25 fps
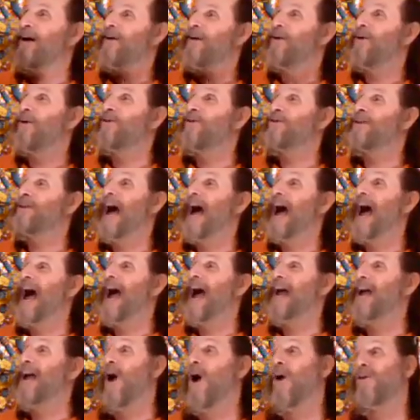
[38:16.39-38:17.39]
because
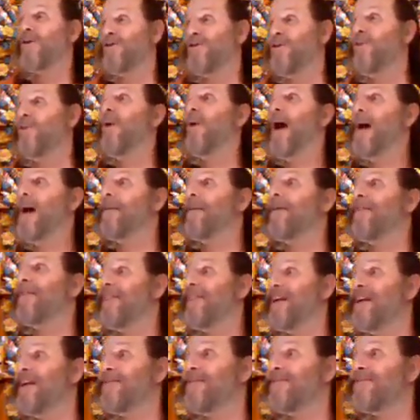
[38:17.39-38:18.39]
I too am a
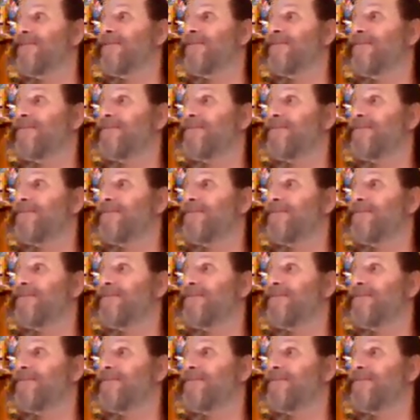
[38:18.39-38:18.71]
thief."